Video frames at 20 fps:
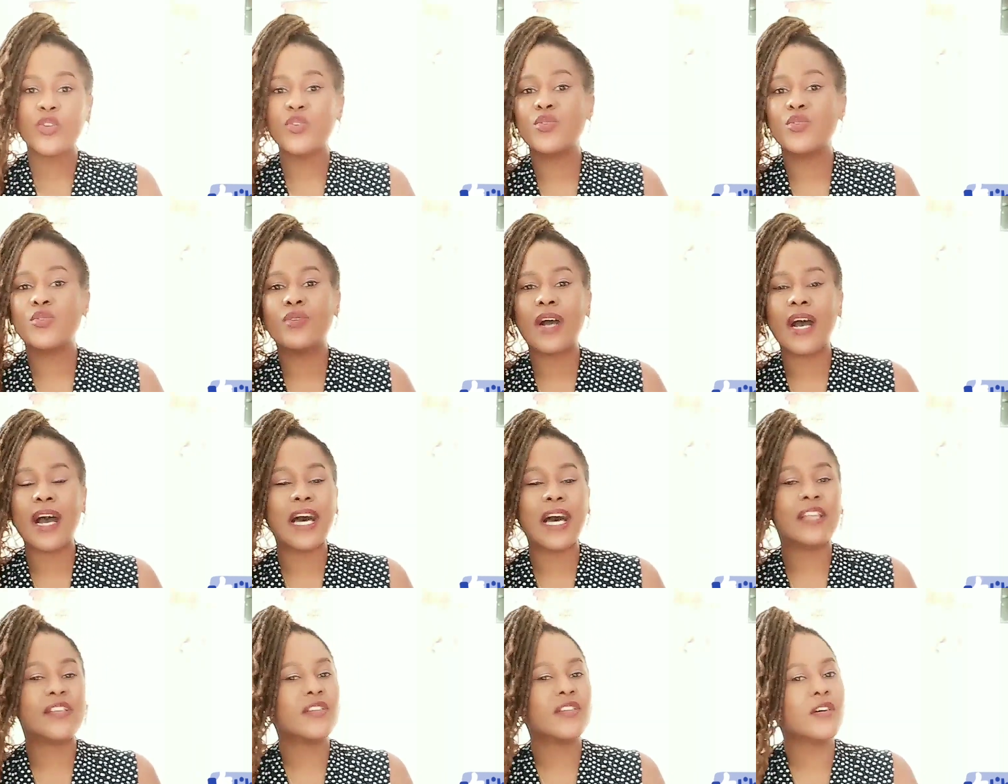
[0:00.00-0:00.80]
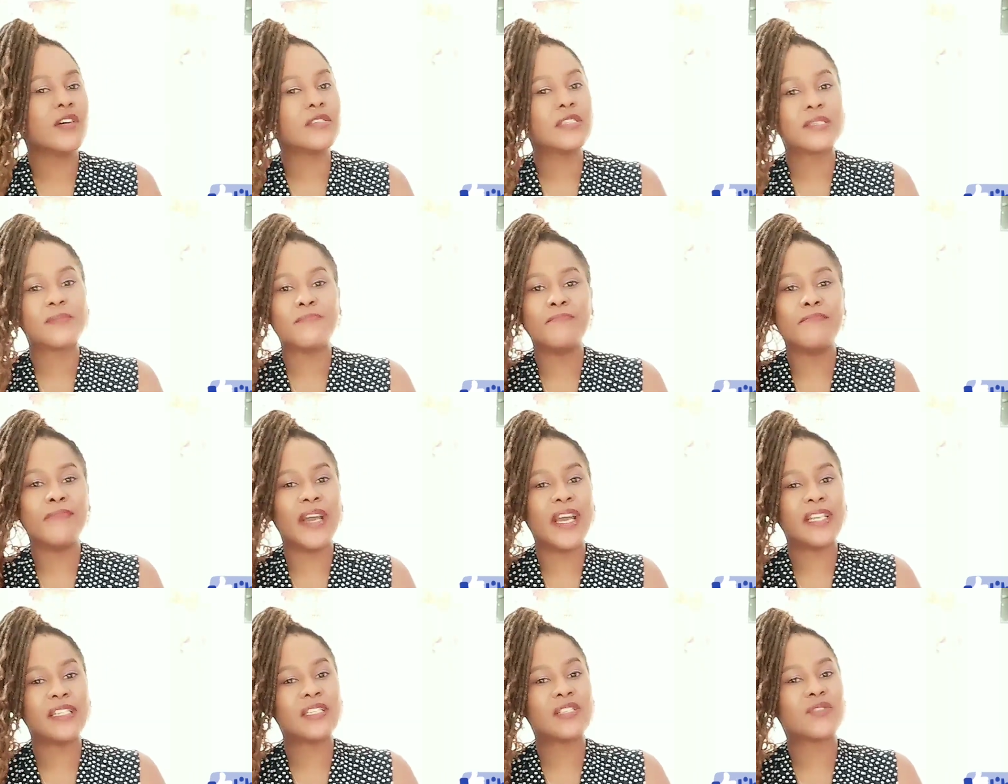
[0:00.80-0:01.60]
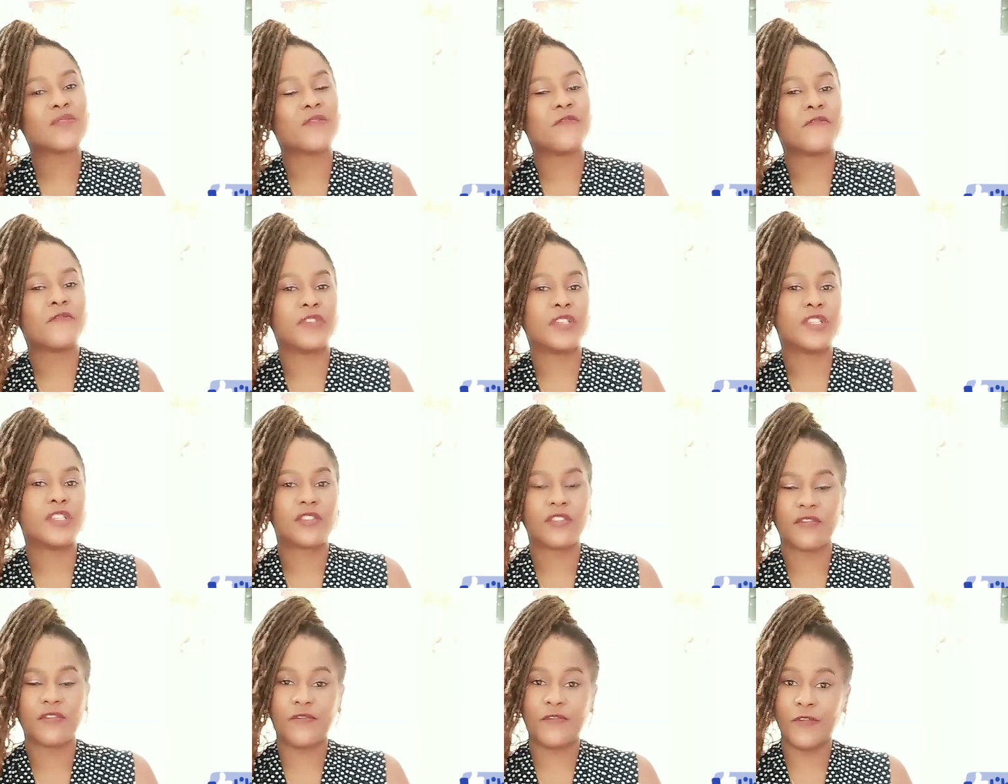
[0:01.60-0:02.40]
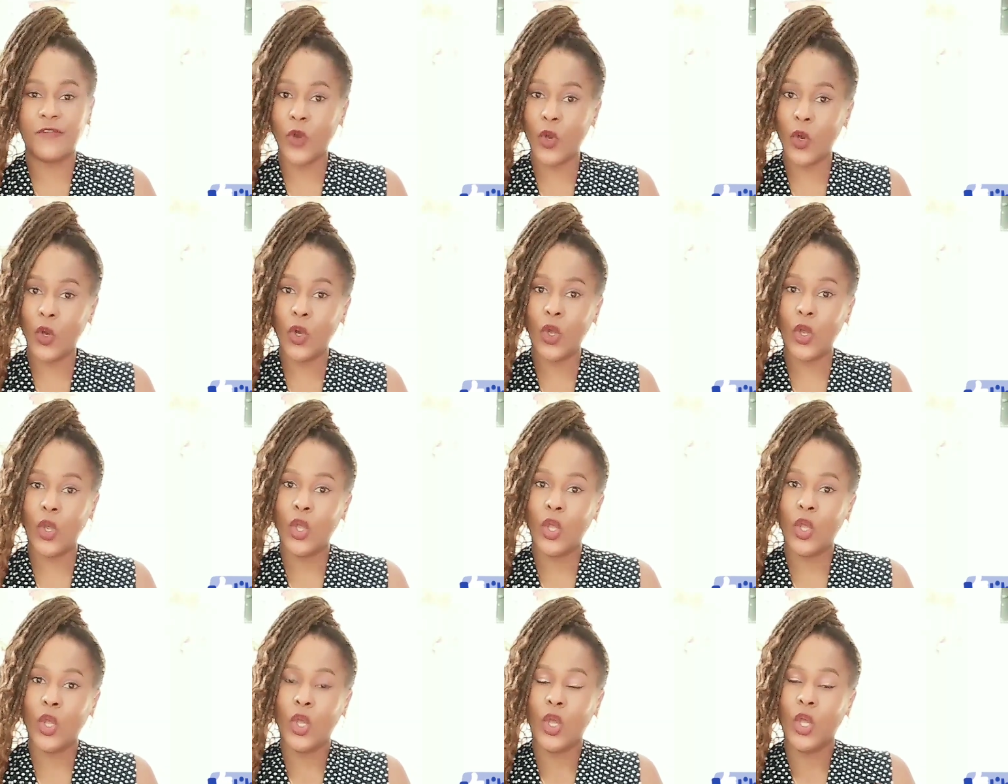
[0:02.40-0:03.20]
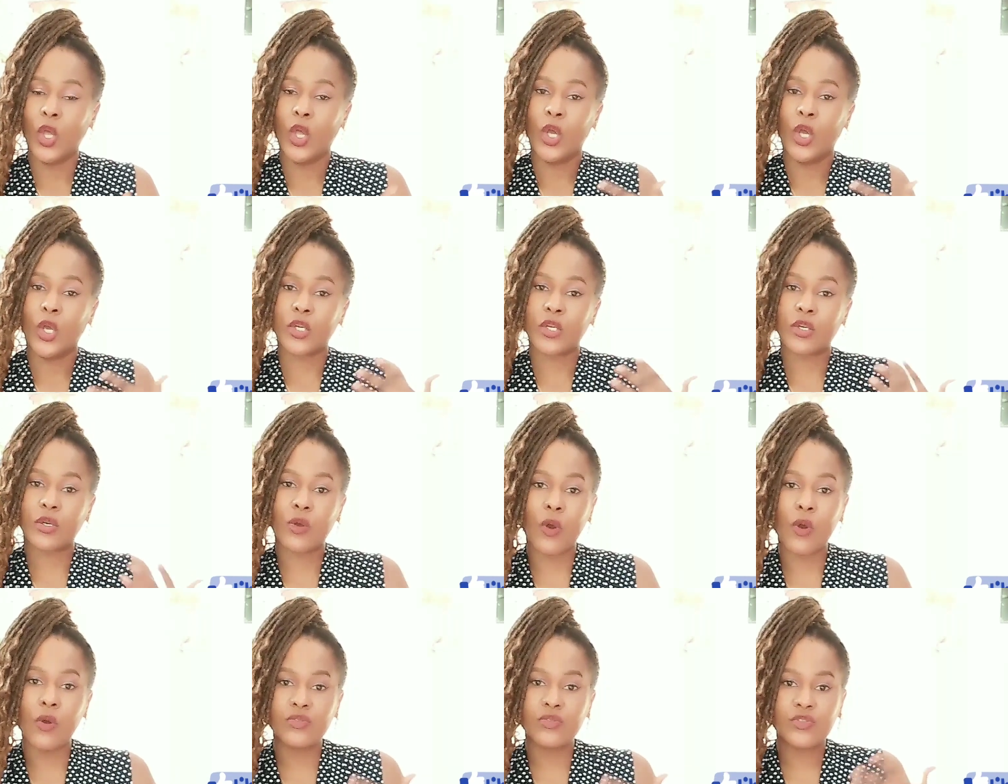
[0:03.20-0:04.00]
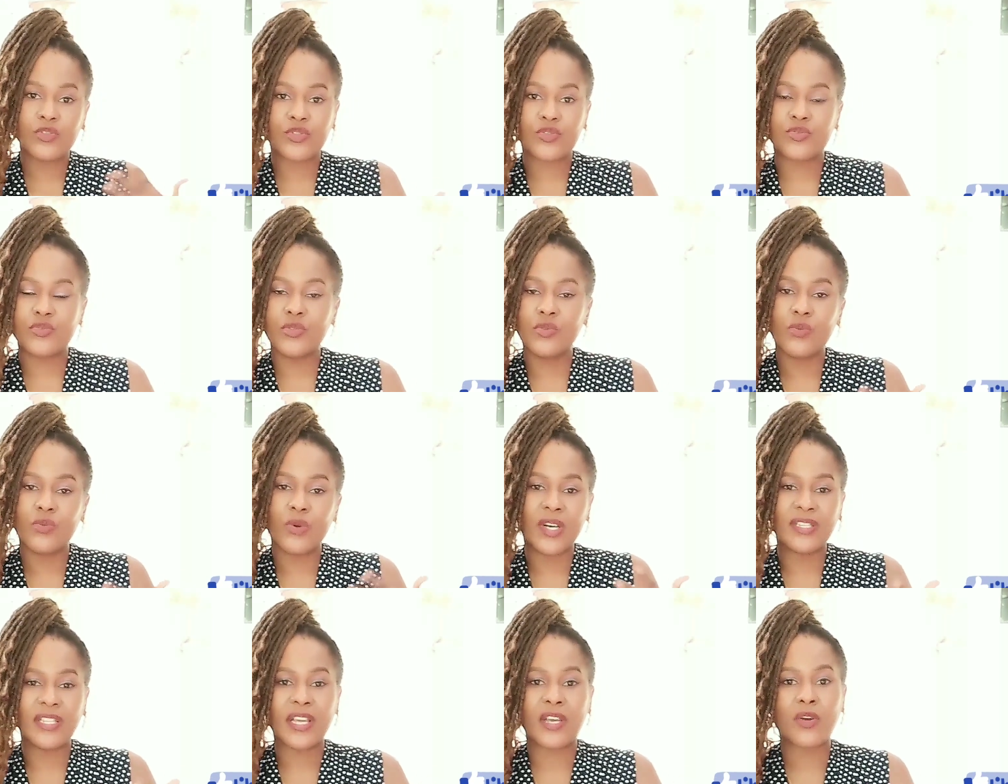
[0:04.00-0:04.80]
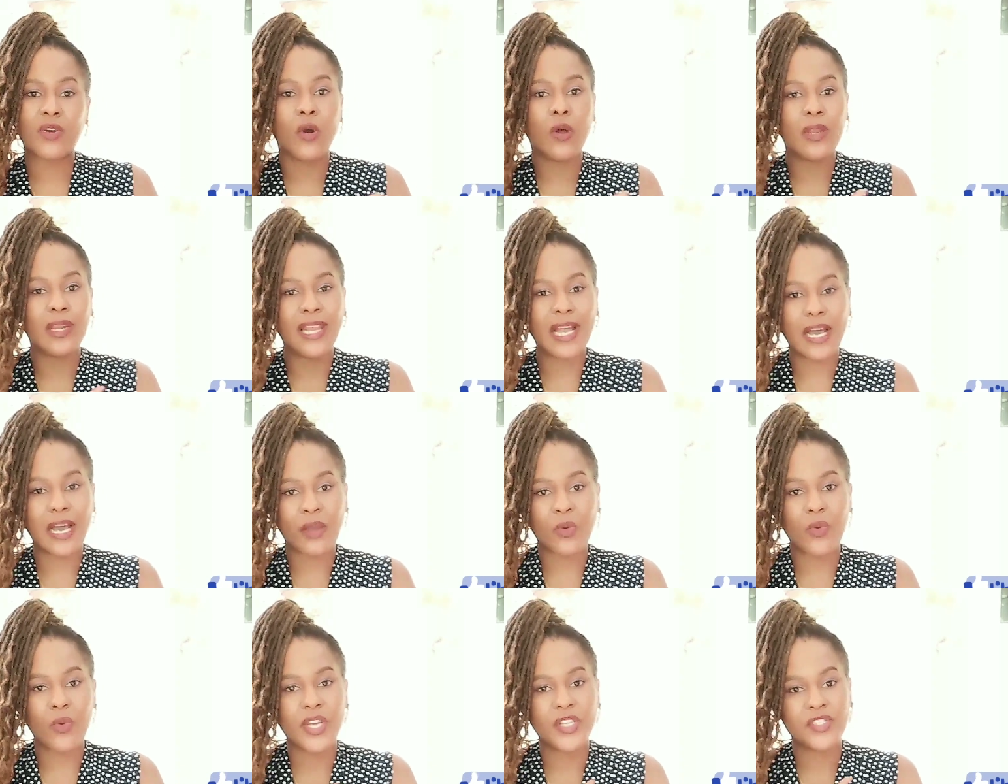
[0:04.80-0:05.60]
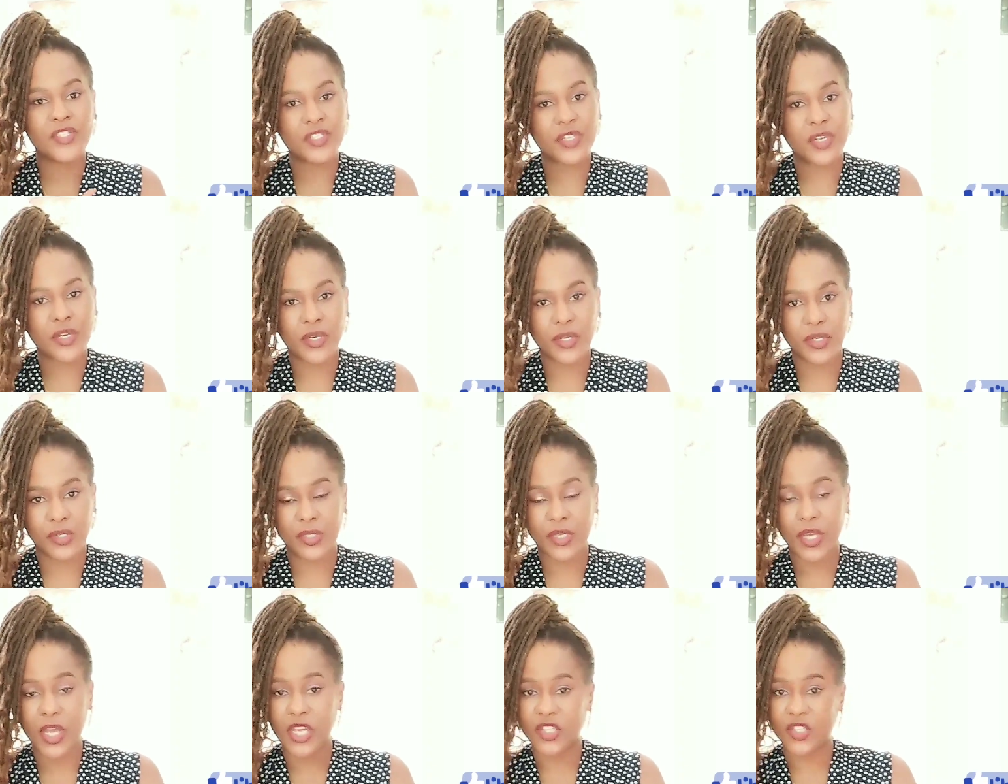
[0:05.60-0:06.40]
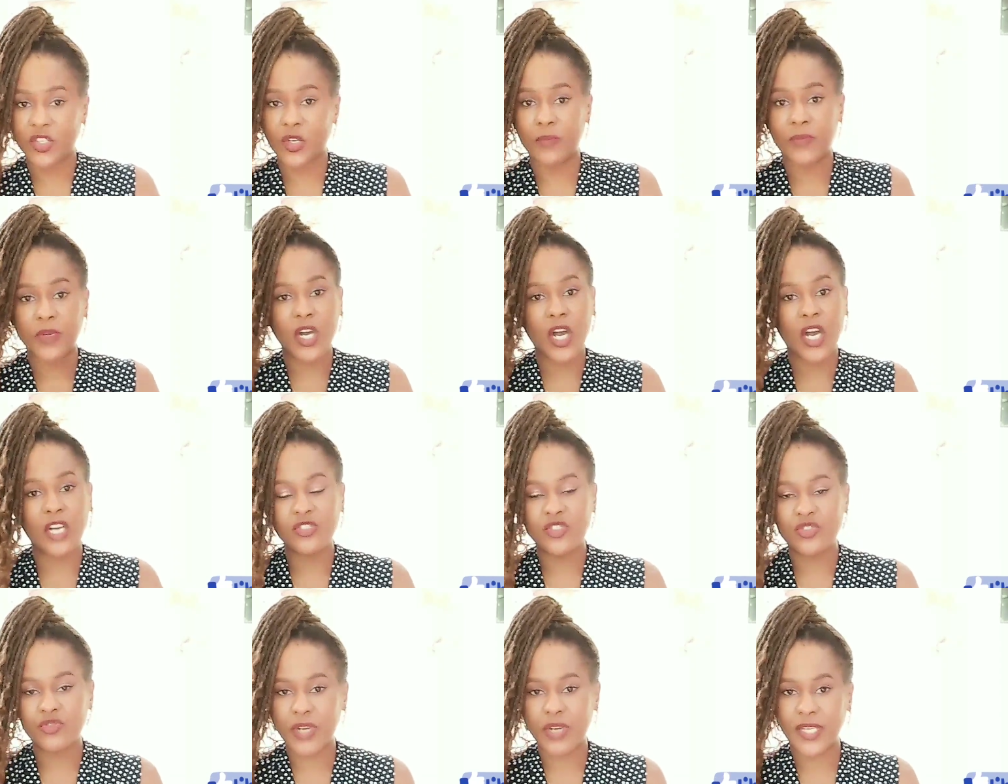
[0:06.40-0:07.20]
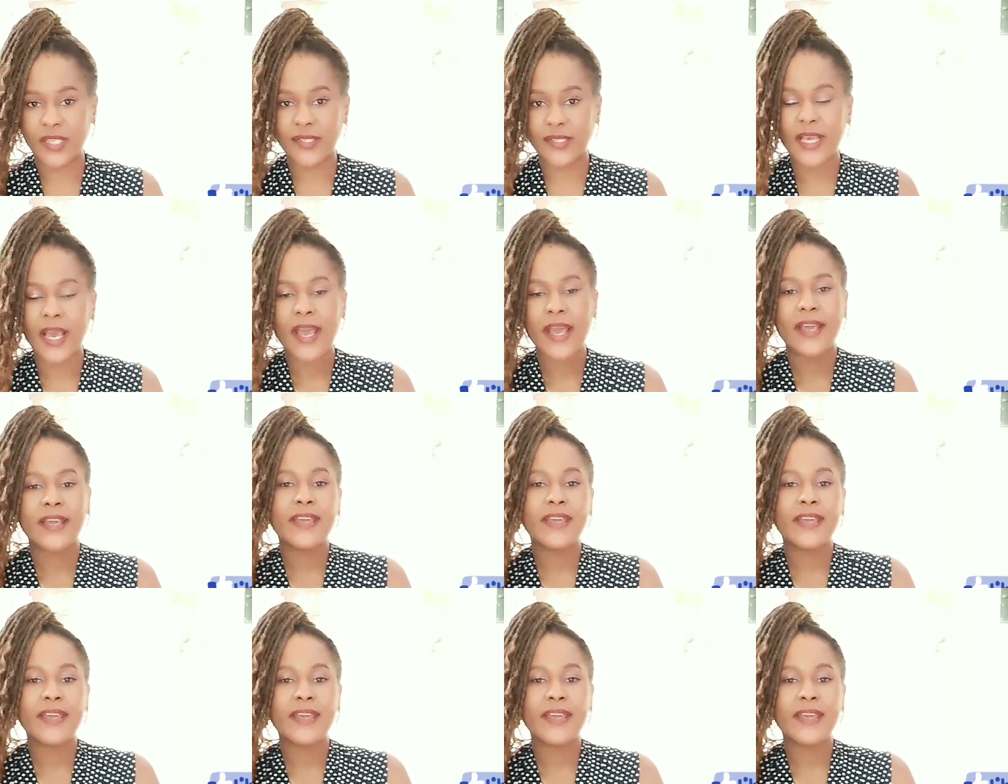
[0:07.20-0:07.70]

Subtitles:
you are not meant to first of all go through what they call language course in some countries.